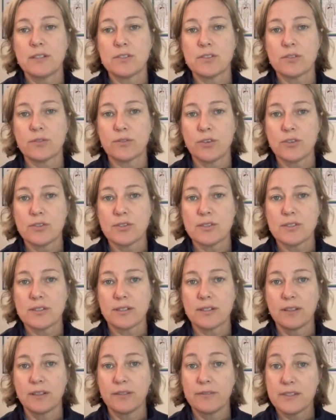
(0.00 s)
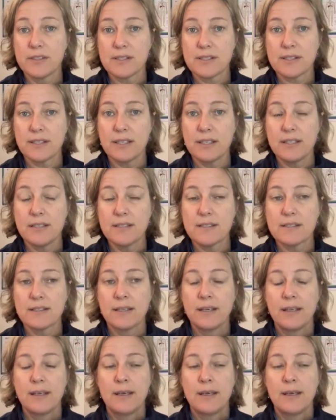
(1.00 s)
cirrhosis and liver disease